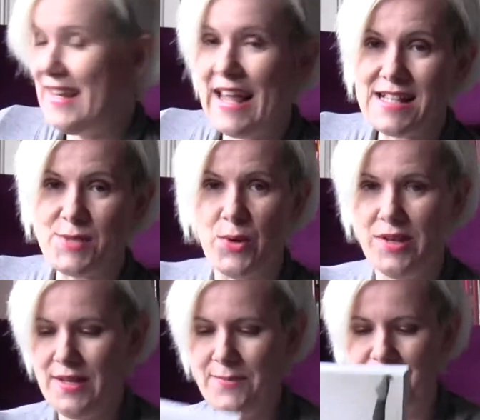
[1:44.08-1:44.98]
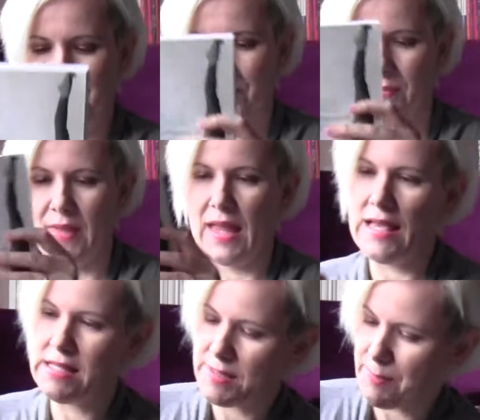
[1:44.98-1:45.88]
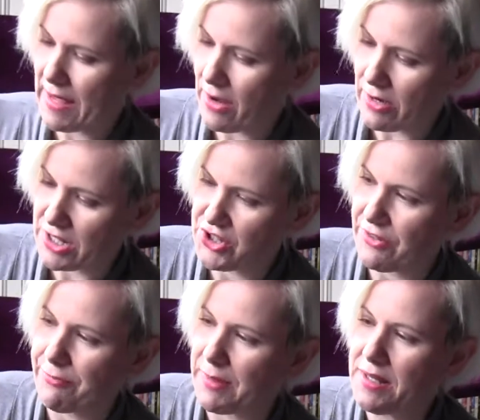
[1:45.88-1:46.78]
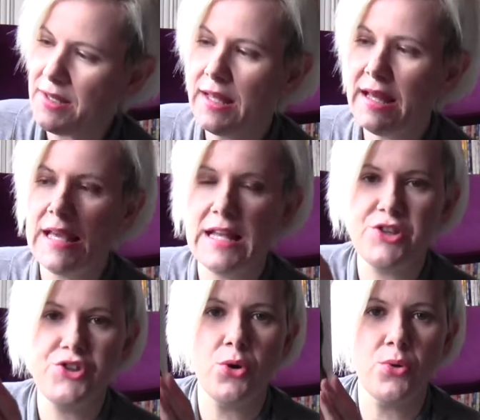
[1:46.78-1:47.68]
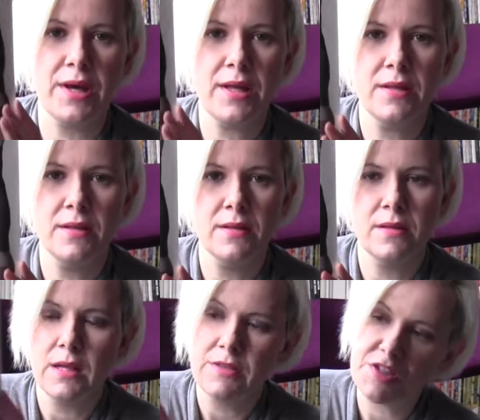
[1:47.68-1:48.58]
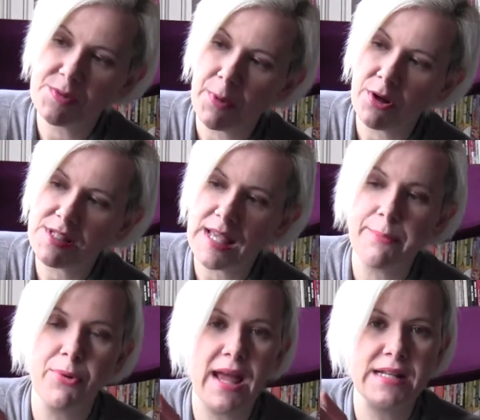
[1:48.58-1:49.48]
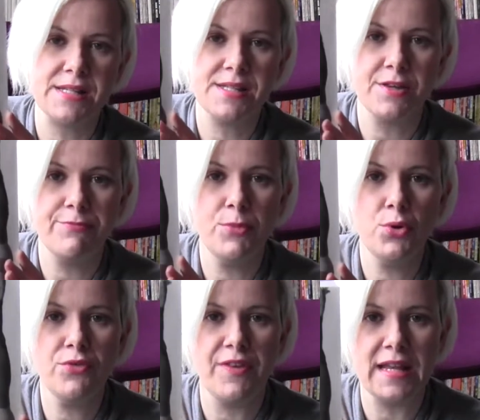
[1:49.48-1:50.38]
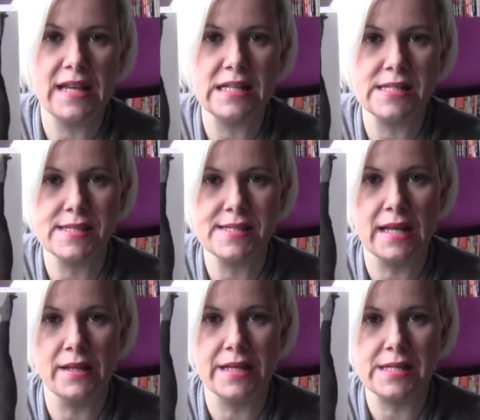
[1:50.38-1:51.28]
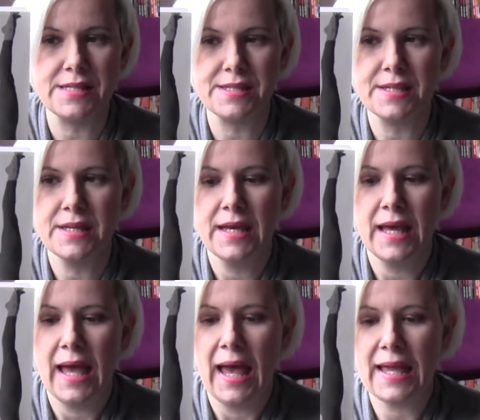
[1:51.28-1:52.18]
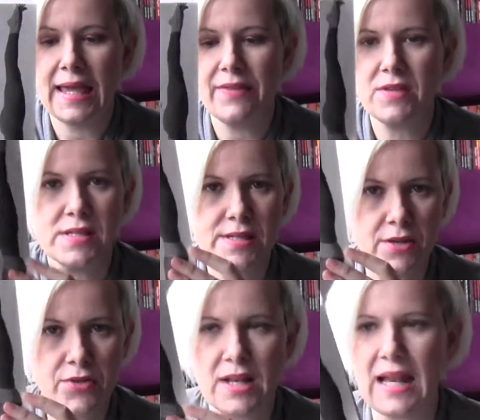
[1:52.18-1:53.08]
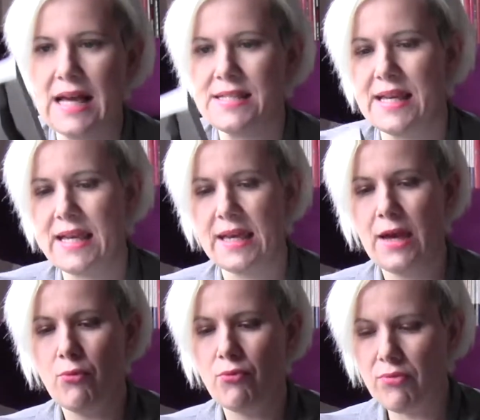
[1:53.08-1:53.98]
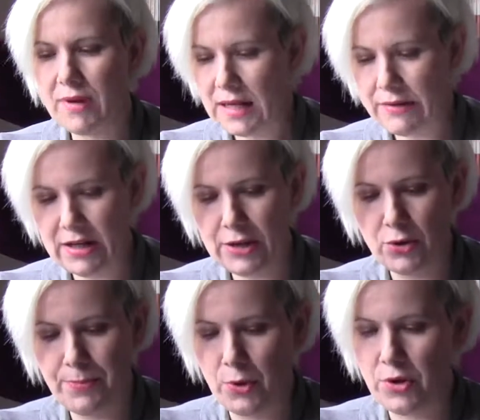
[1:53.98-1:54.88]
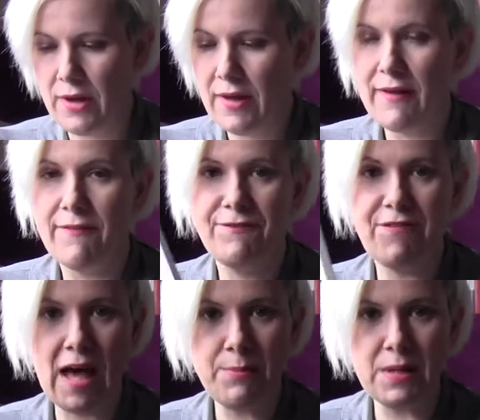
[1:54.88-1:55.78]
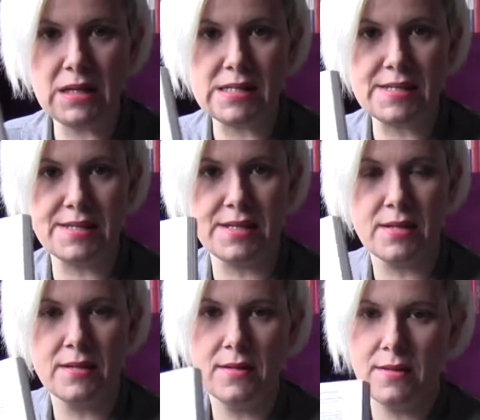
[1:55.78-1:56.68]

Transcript: The next one is by Eric Schiffman. It is Yoga, the Spirit and Practice of Moving into Stillness. Again, this is another classic, really, really good book, fabulous